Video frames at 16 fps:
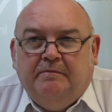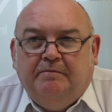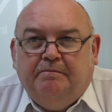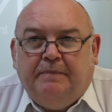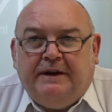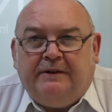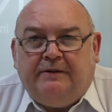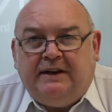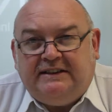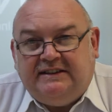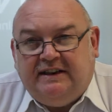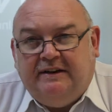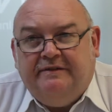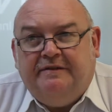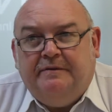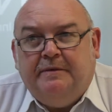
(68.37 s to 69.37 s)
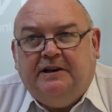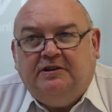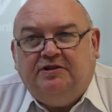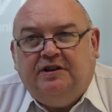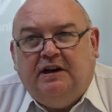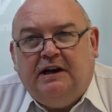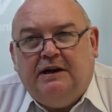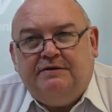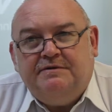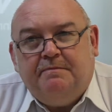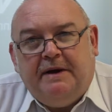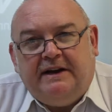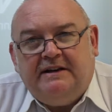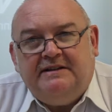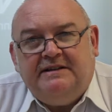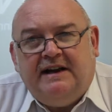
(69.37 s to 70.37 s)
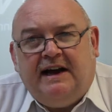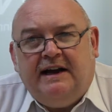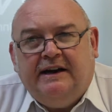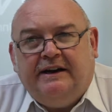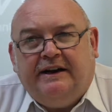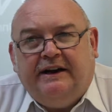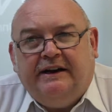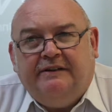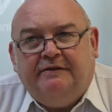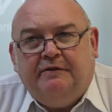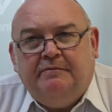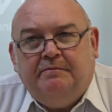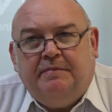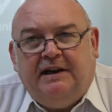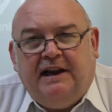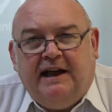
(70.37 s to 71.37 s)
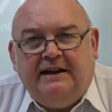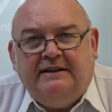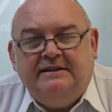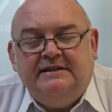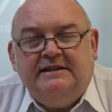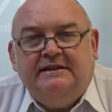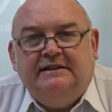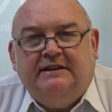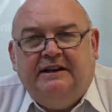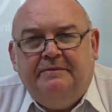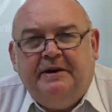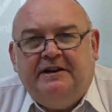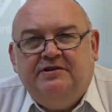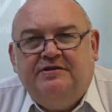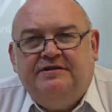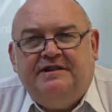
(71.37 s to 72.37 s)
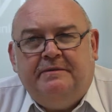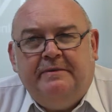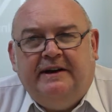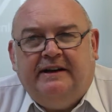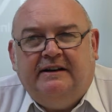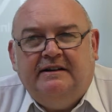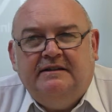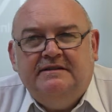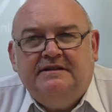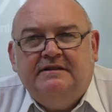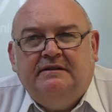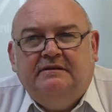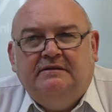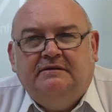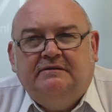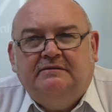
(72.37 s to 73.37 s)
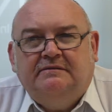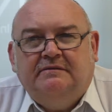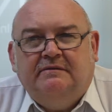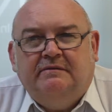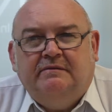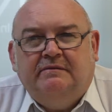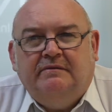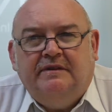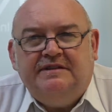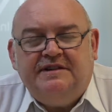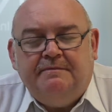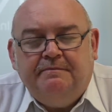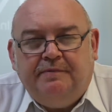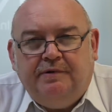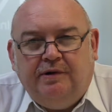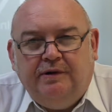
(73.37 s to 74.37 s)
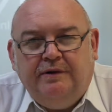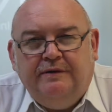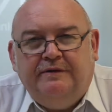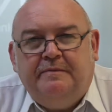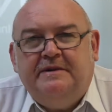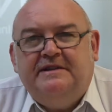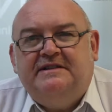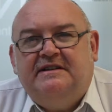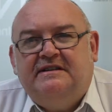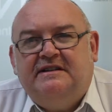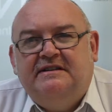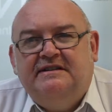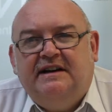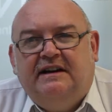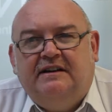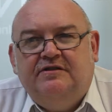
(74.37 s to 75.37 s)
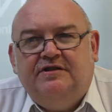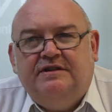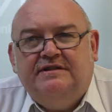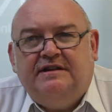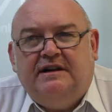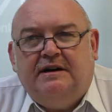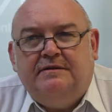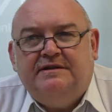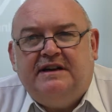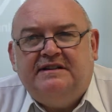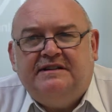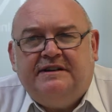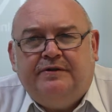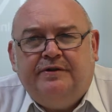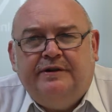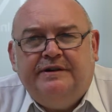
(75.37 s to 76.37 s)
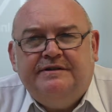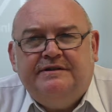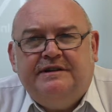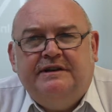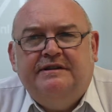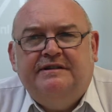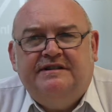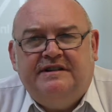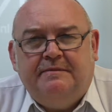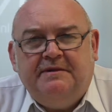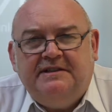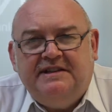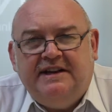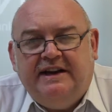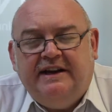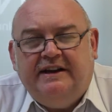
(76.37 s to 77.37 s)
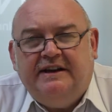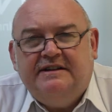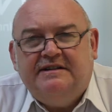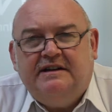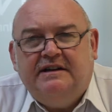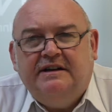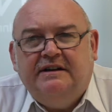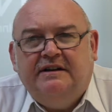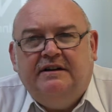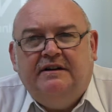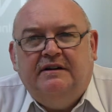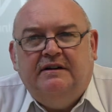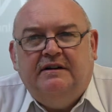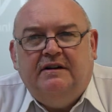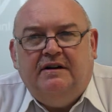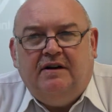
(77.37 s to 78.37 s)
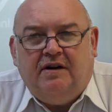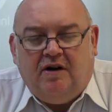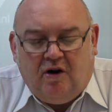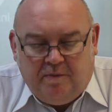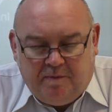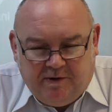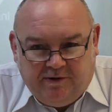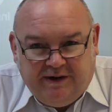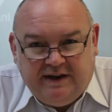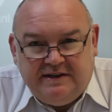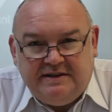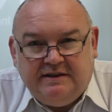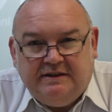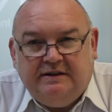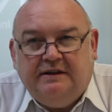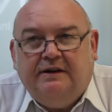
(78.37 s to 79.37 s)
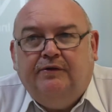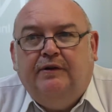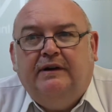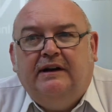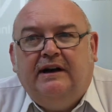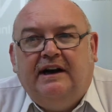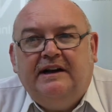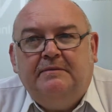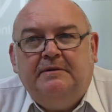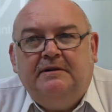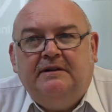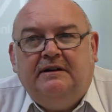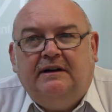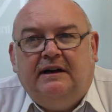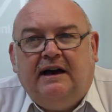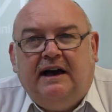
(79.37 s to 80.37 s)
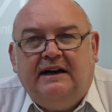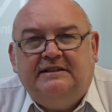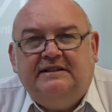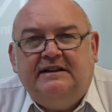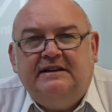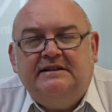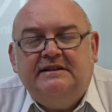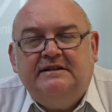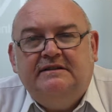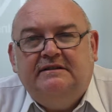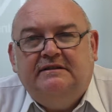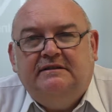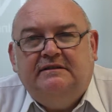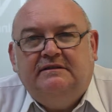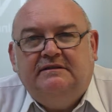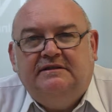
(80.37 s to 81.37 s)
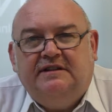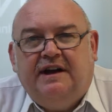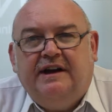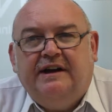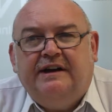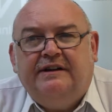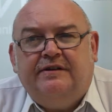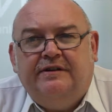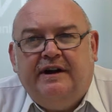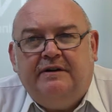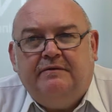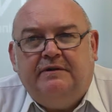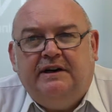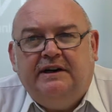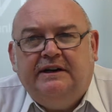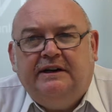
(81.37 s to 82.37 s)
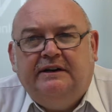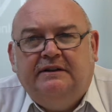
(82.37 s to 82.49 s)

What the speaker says: Better asset information allows better targeting of planned and emergency maintenance. This improved business intelligence allows asset owners to simultaneously operate a reliable asset, circuit or network,